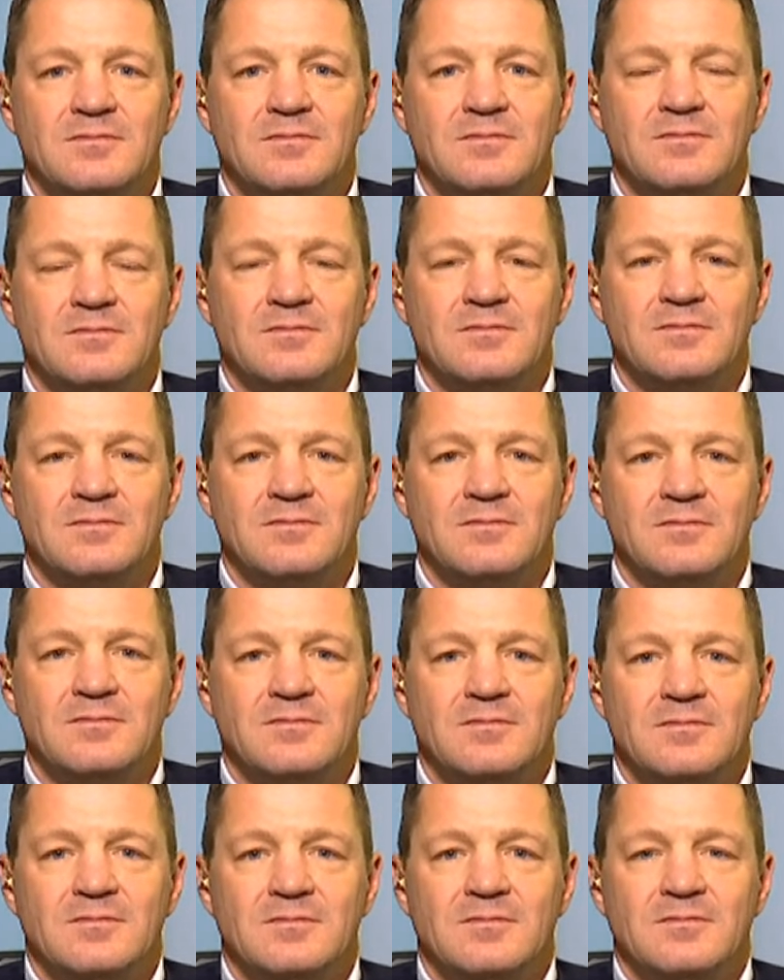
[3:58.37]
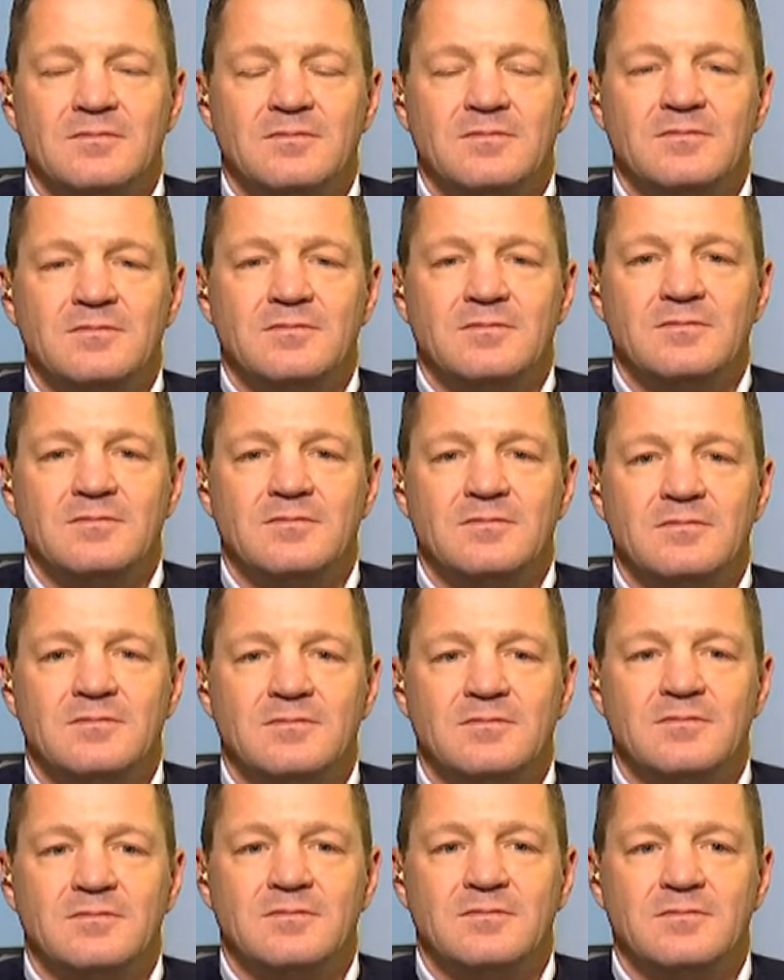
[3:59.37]

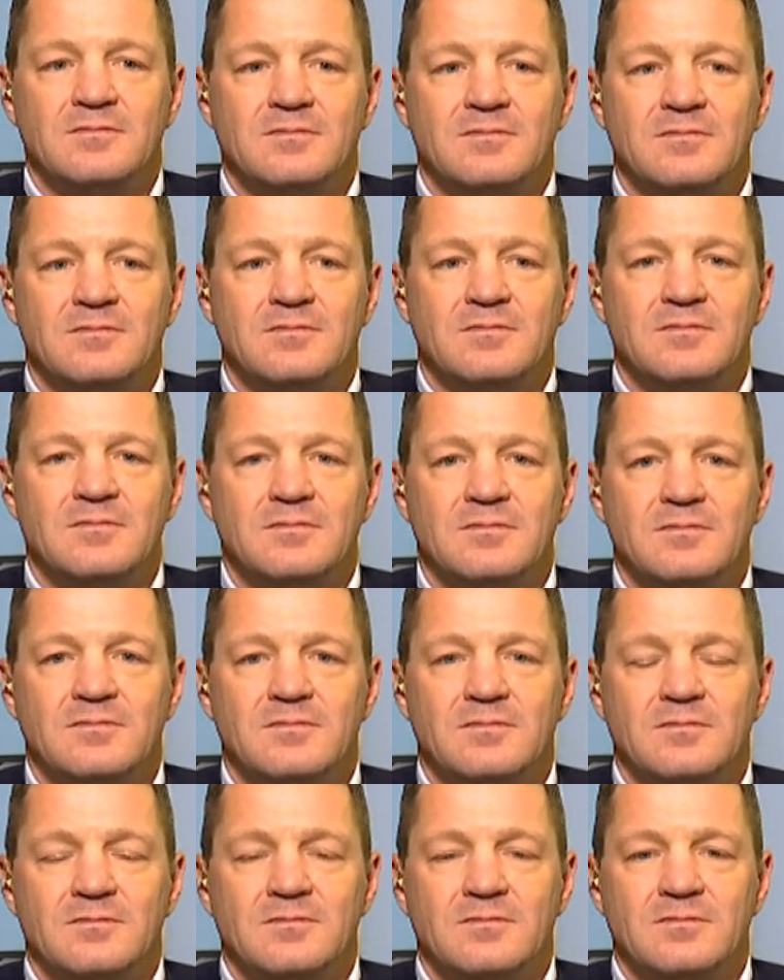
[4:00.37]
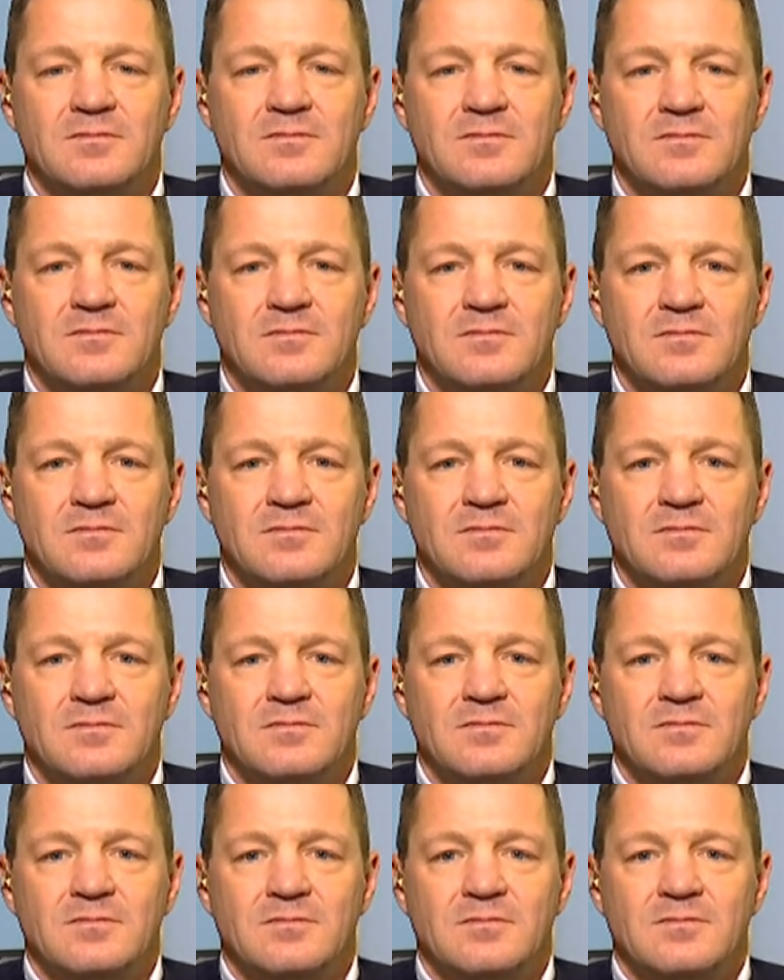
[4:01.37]

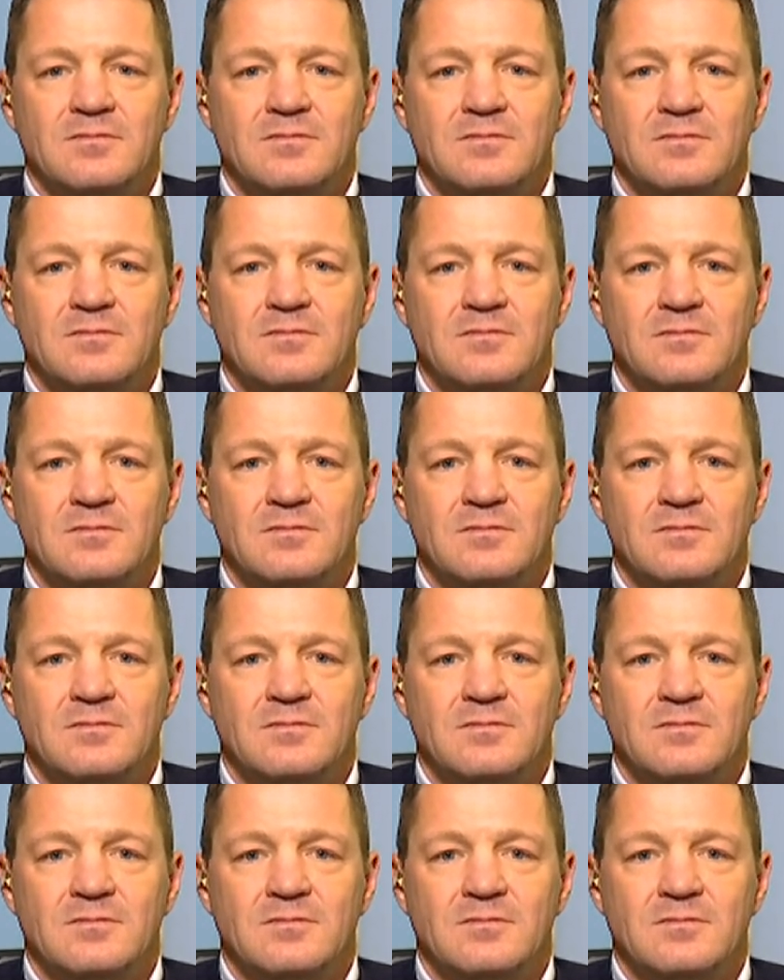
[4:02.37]
The person shown says nothing.